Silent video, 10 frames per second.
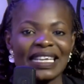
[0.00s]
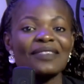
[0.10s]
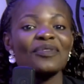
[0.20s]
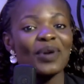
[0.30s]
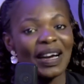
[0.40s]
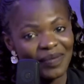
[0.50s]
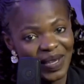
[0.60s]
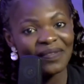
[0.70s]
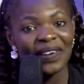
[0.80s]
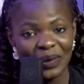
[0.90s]
If you have
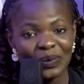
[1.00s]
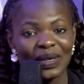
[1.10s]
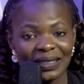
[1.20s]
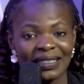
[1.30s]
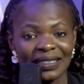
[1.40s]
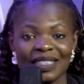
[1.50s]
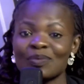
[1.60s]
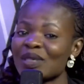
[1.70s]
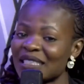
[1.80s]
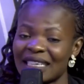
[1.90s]
been found wanting,
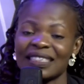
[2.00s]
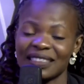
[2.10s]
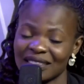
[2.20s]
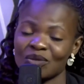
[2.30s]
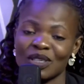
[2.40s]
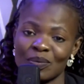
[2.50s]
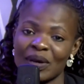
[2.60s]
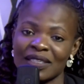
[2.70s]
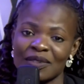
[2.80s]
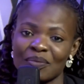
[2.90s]
especially in
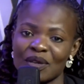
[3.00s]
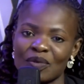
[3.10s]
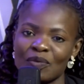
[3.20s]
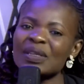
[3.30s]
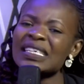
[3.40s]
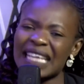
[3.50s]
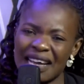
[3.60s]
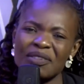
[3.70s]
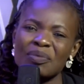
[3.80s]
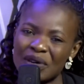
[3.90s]
disrespecting people, please
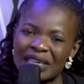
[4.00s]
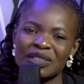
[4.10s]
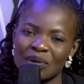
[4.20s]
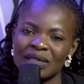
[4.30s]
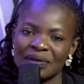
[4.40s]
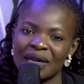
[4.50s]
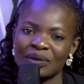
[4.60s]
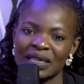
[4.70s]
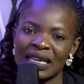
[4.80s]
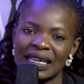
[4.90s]
have a moral turnaround.